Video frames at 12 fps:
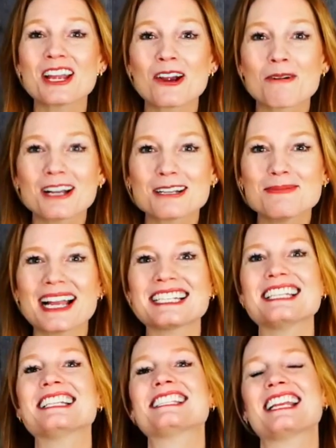there. Welcome back
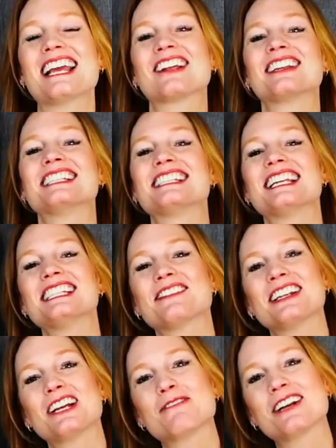to the channel. In today's
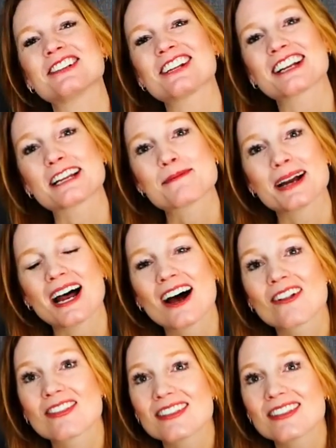video, we are talking about how